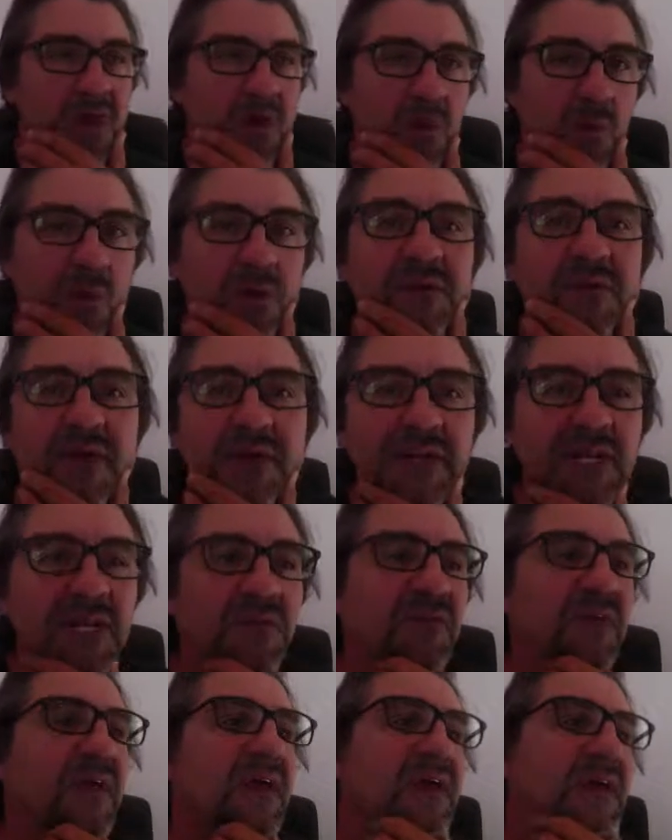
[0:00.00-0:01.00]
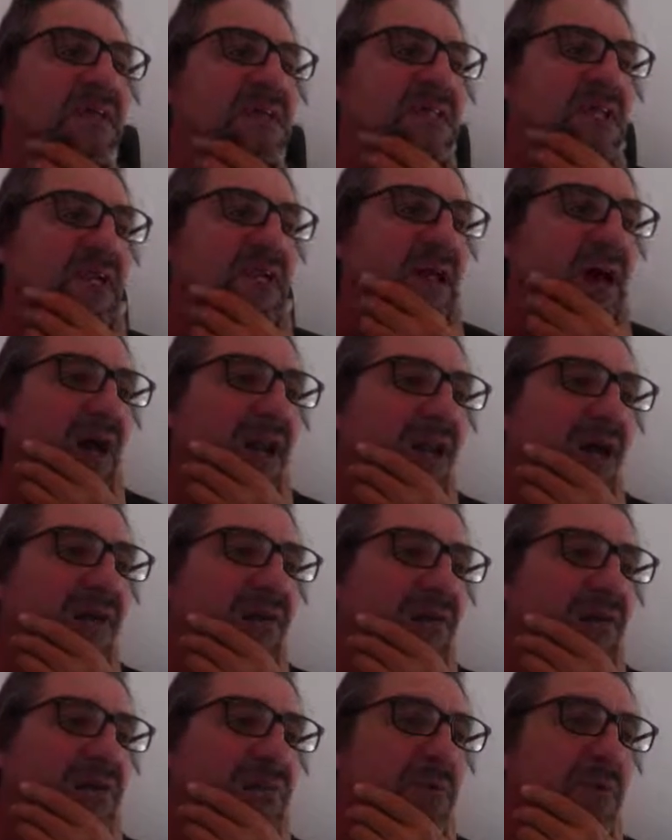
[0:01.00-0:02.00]
One of the neat things that I like
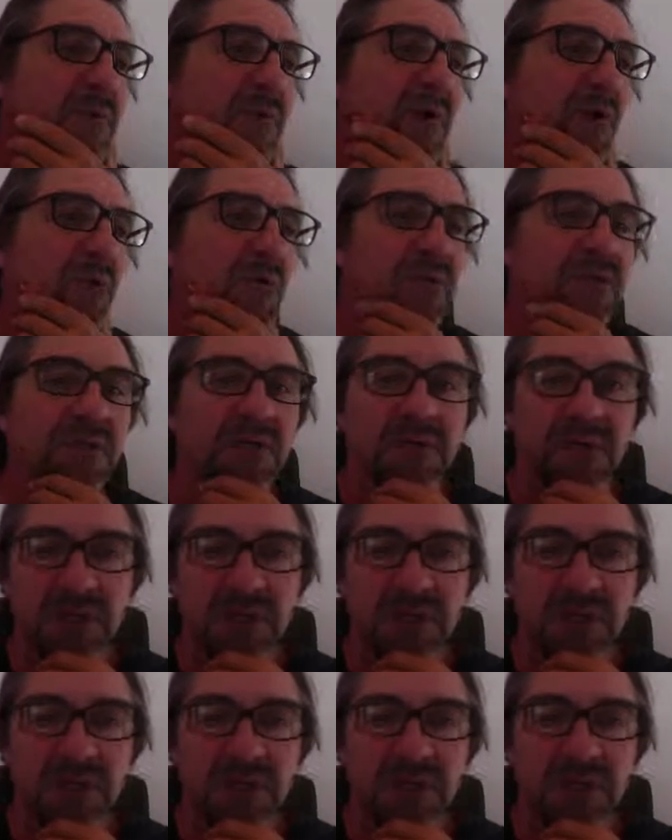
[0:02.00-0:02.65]
to experiment with